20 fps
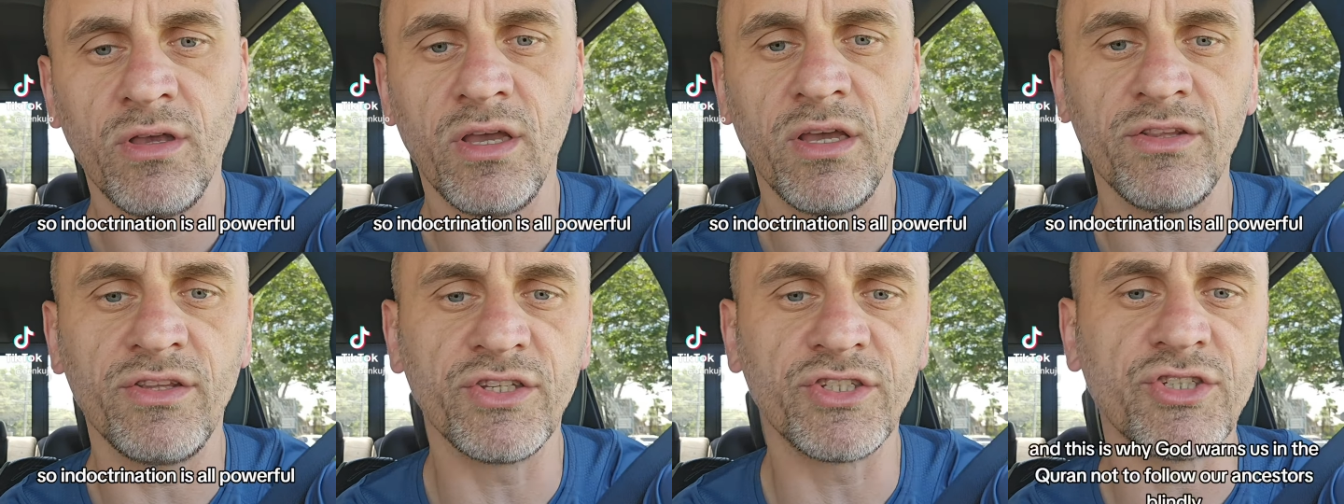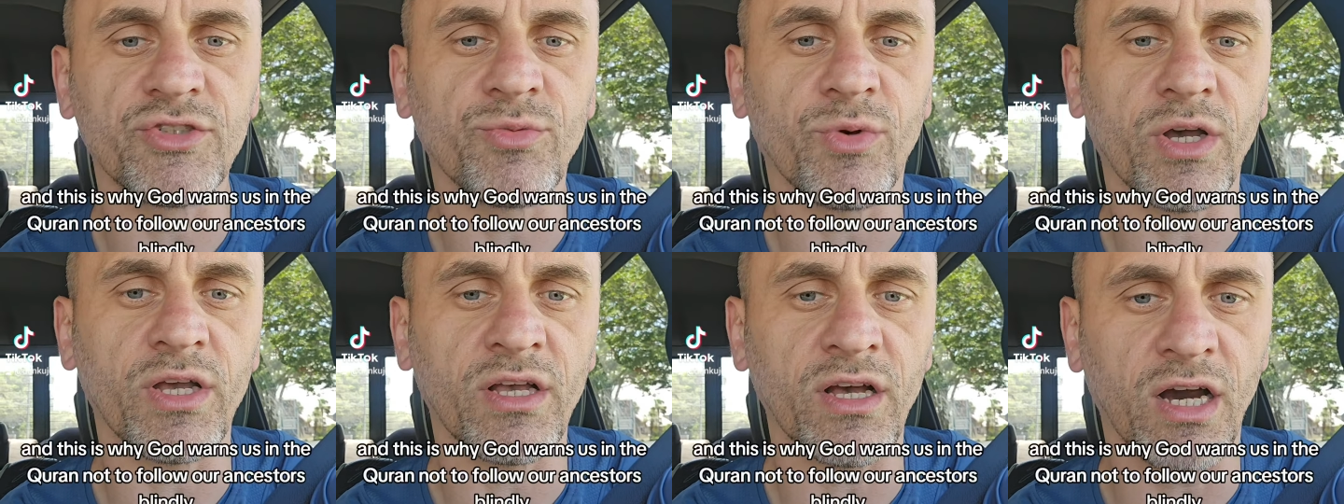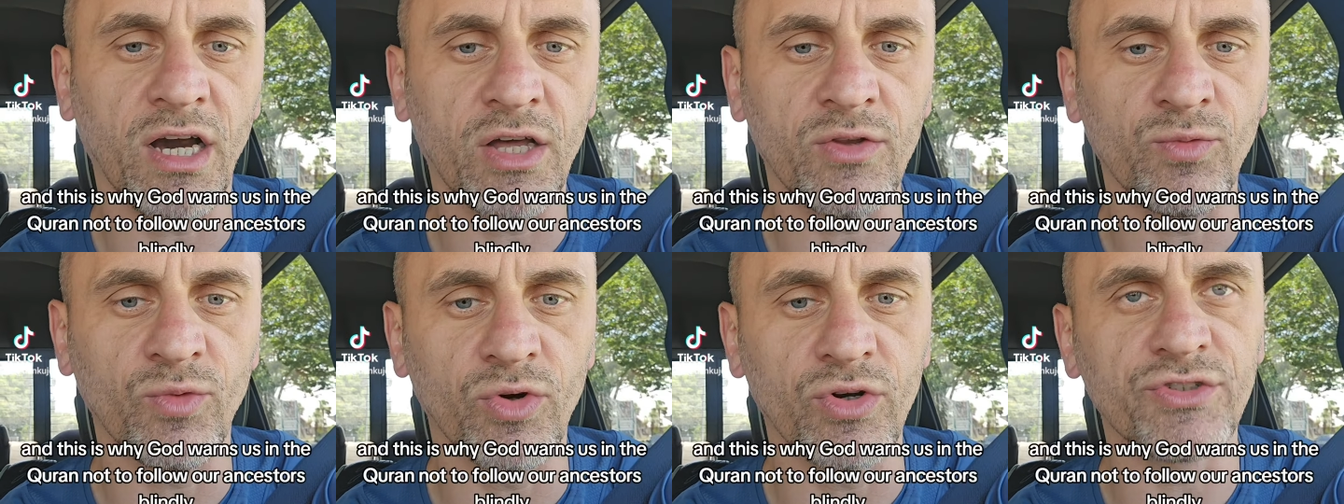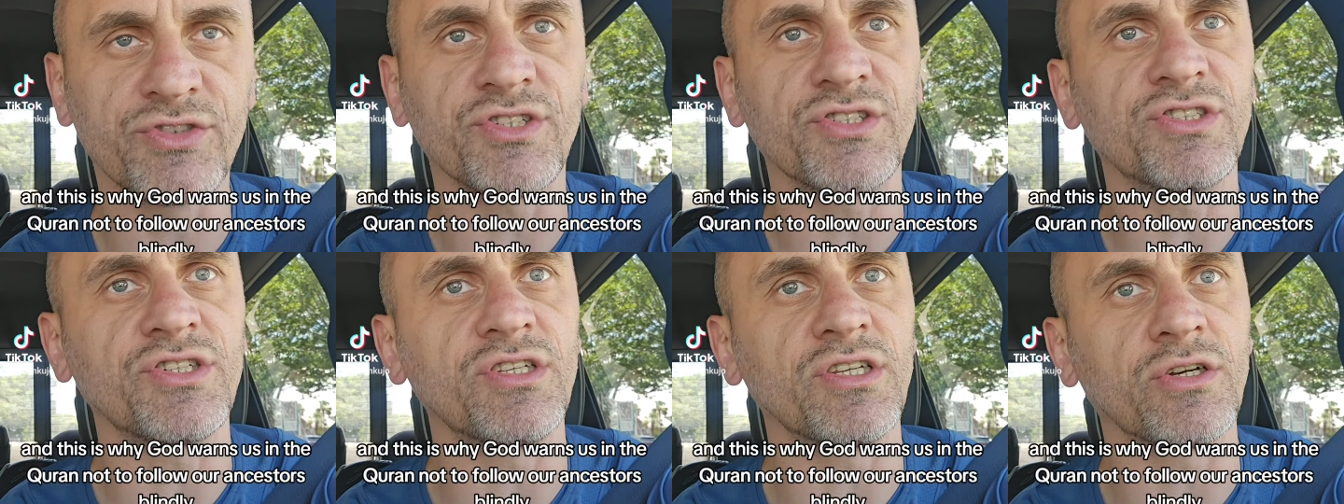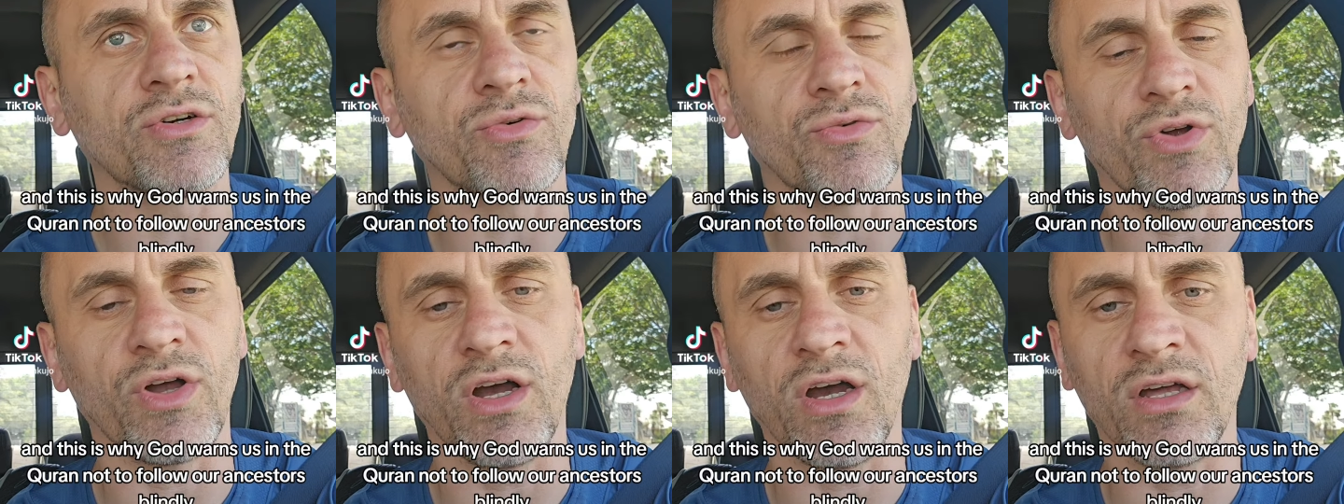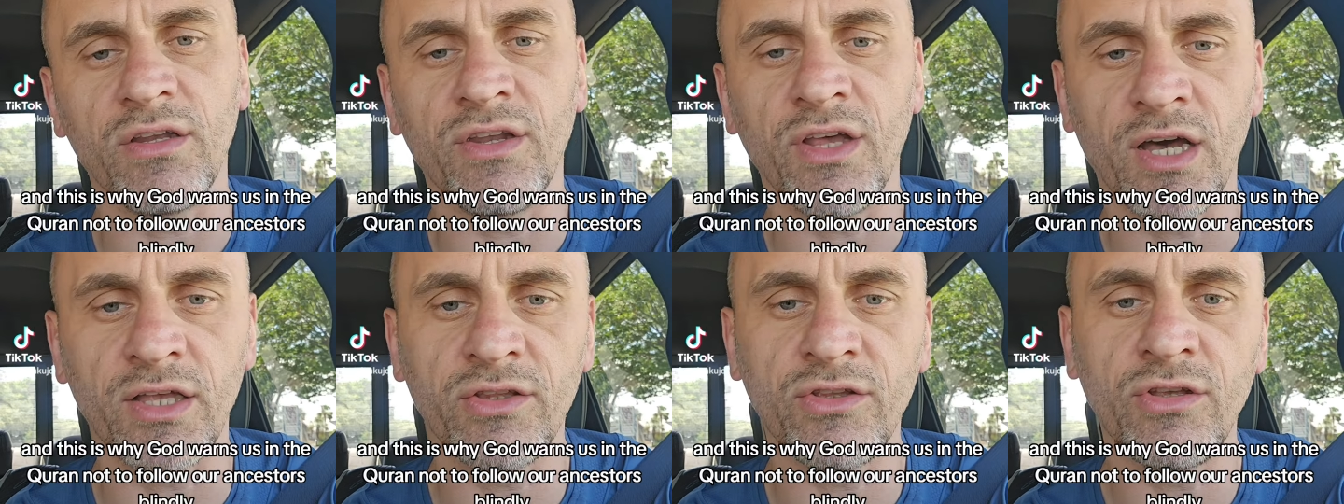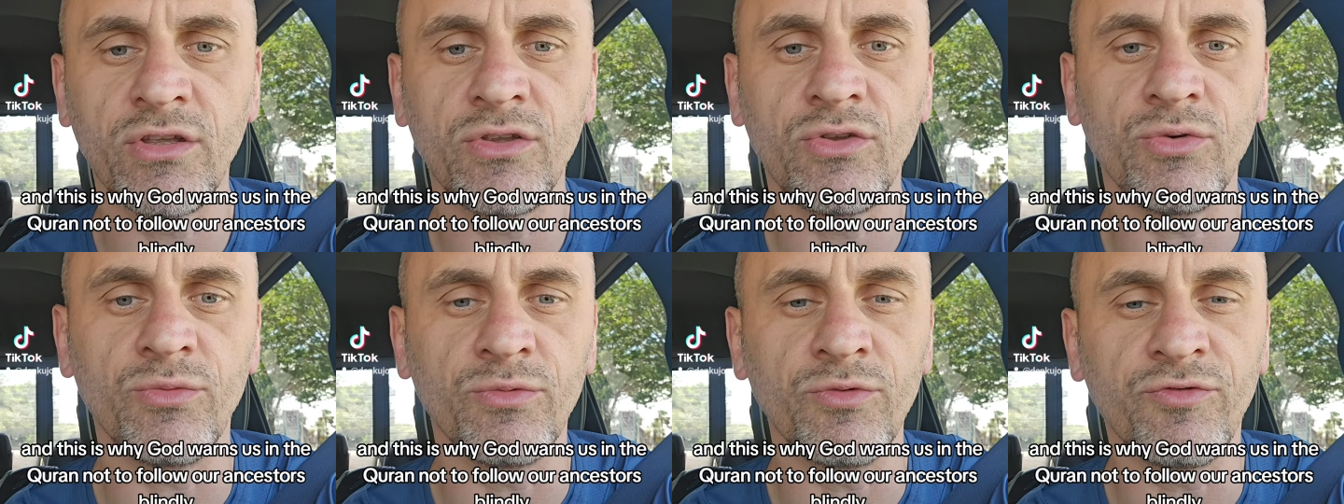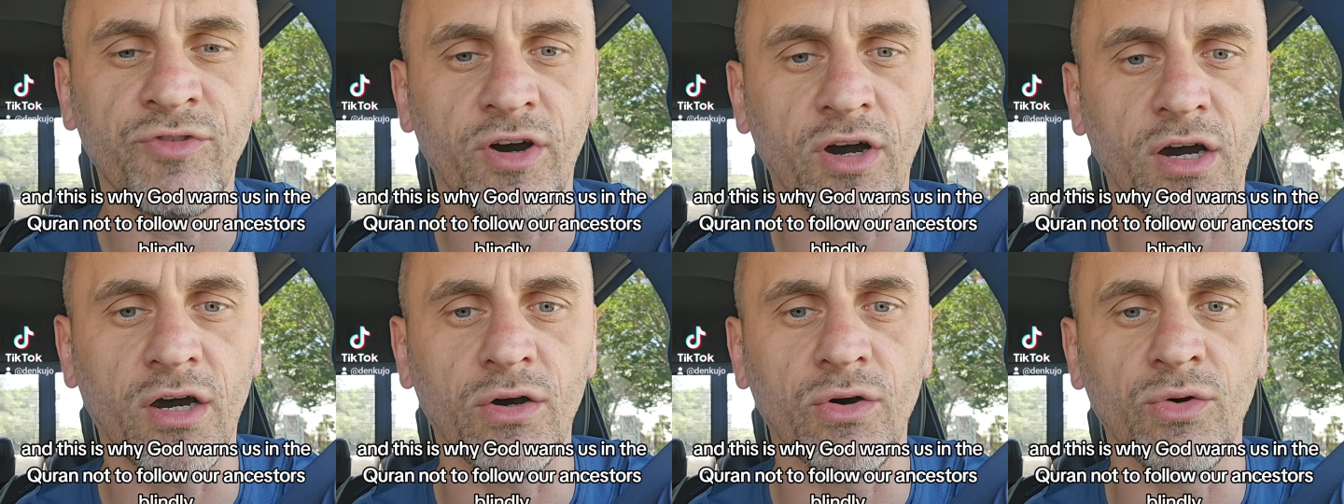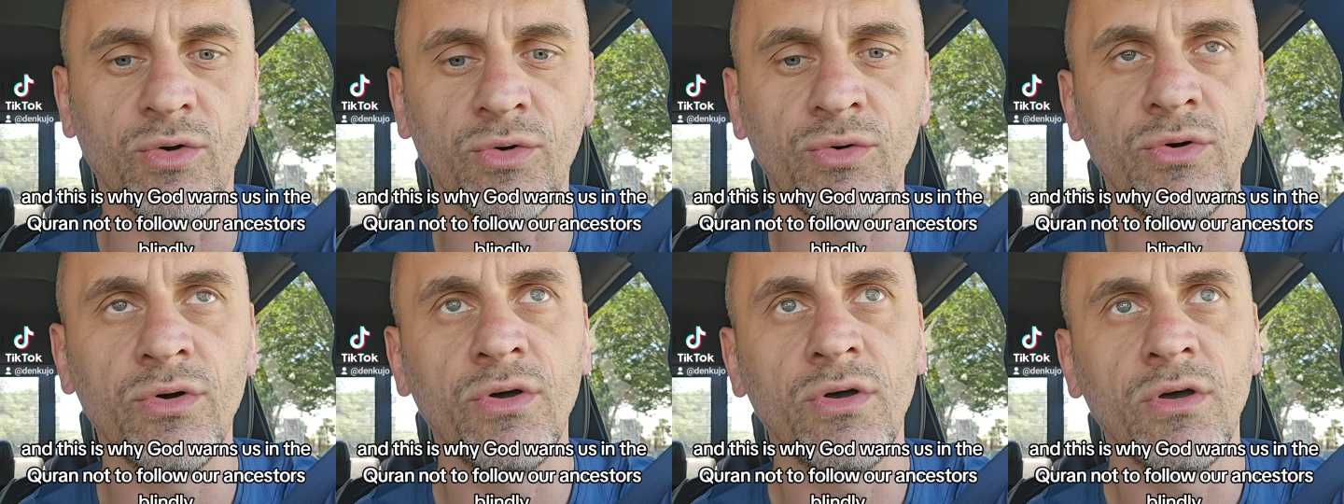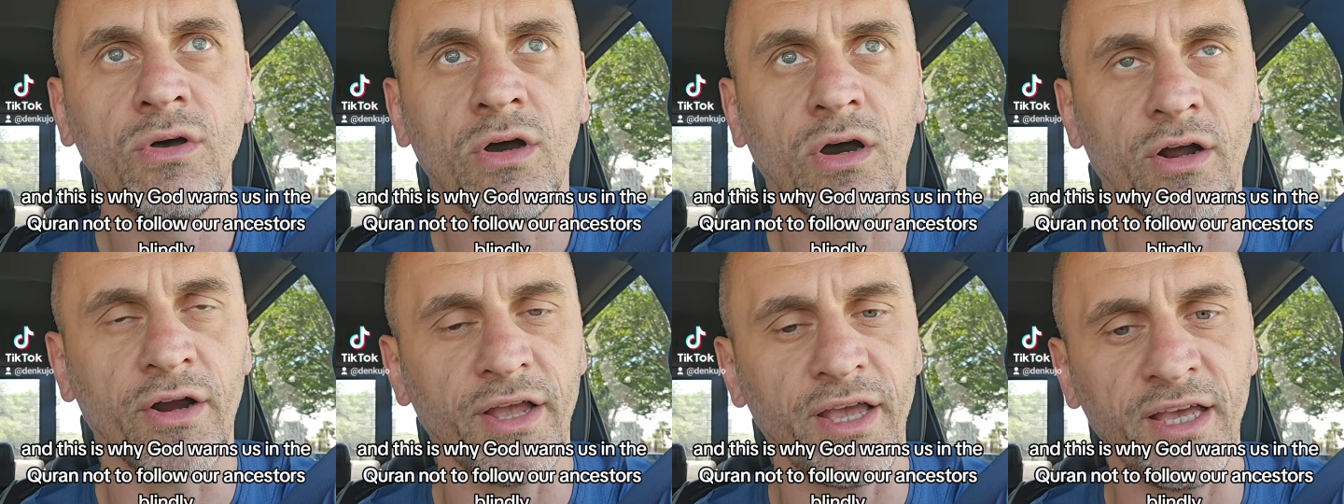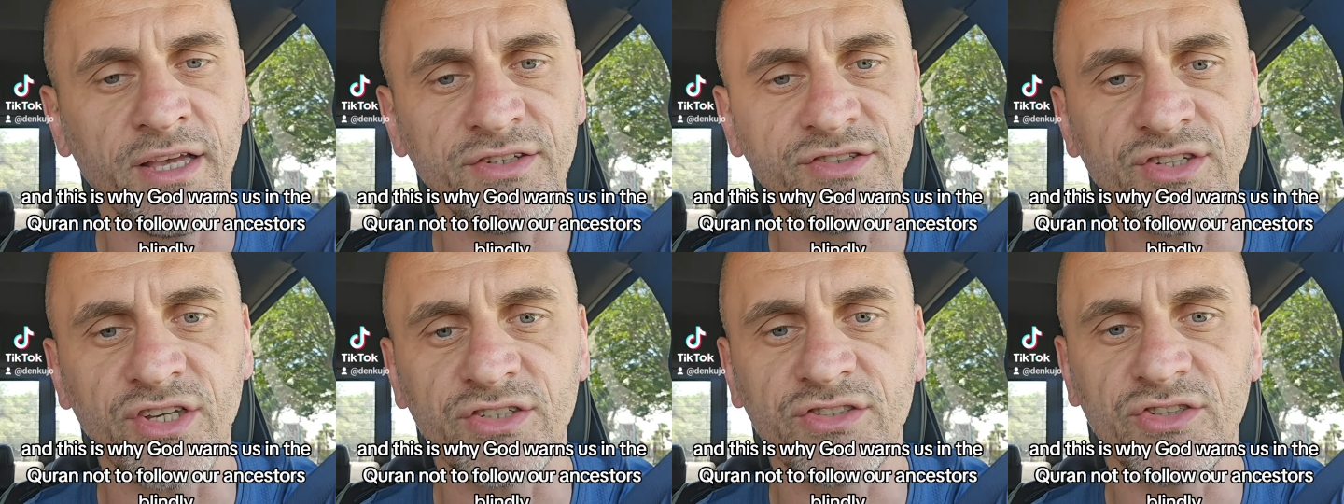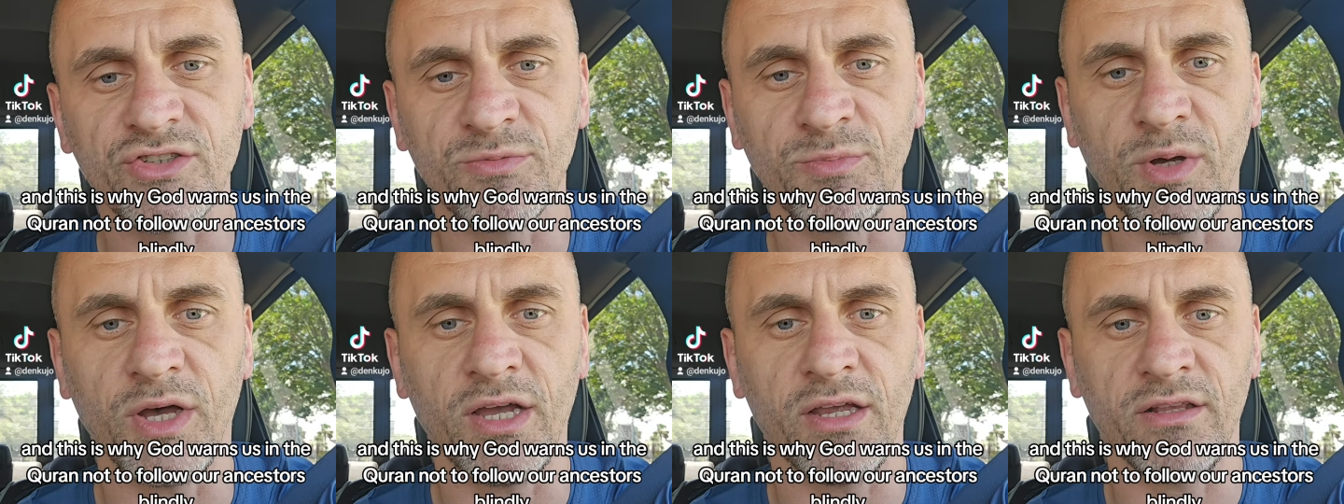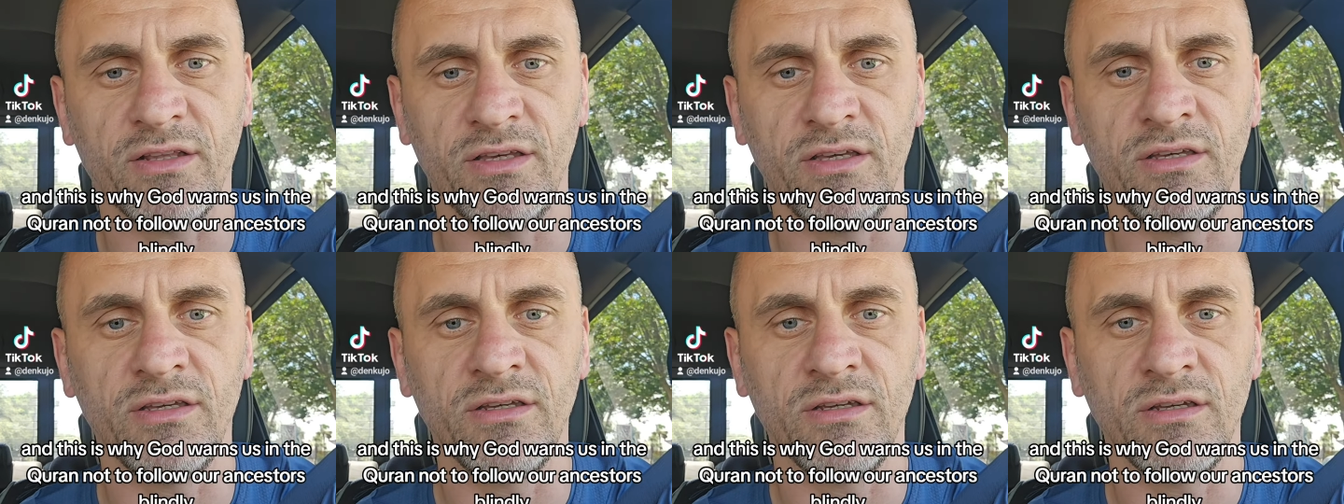And this is why God warns us in the Quran not to follow our ancestors blindly.